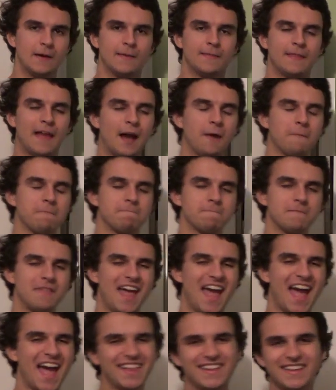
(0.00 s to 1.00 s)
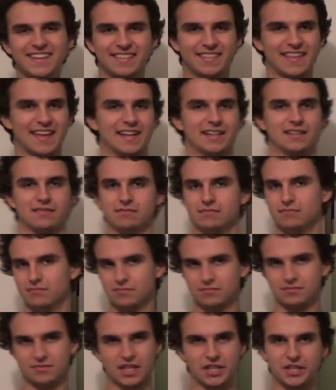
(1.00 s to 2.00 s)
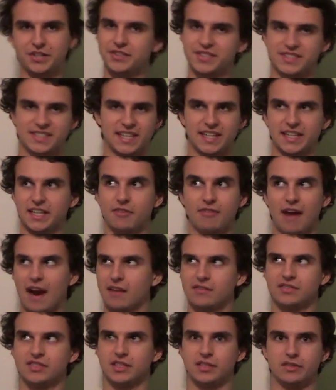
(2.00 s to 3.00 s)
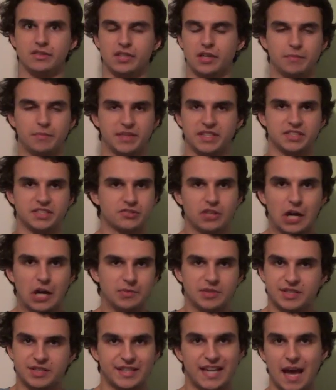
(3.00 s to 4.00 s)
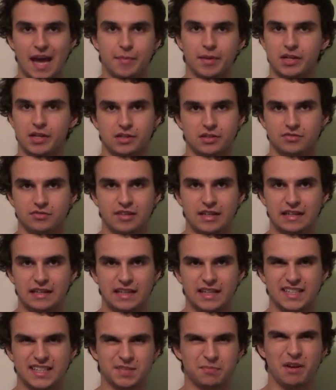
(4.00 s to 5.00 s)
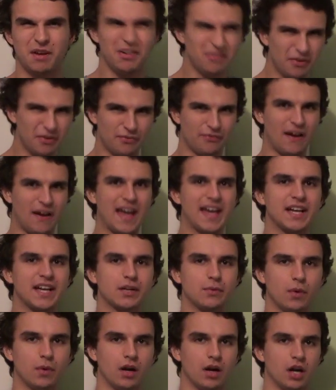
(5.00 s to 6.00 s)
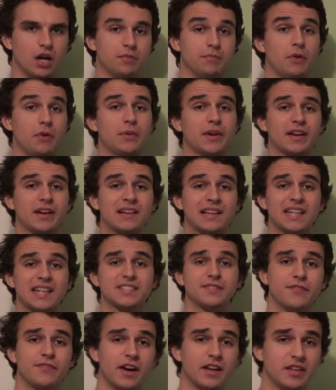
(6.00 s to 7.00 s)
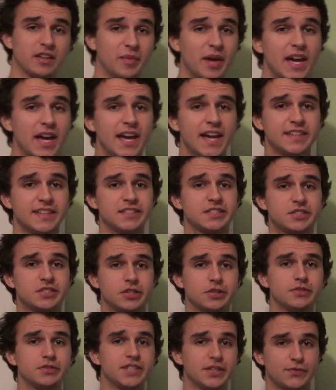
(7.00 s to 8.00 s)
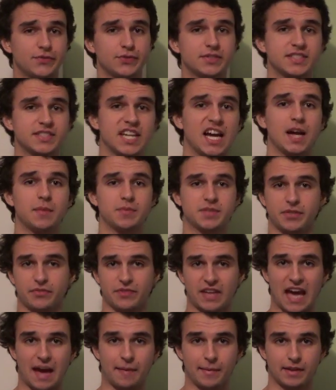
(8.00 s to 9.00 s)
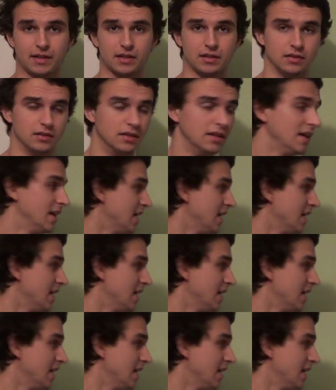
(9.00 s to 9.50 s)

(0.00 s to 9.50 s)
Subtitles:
Now, anything that you see around you can be described as a chemical, really. It's a bit of a vague word, but we can classify them into two different types of chemical.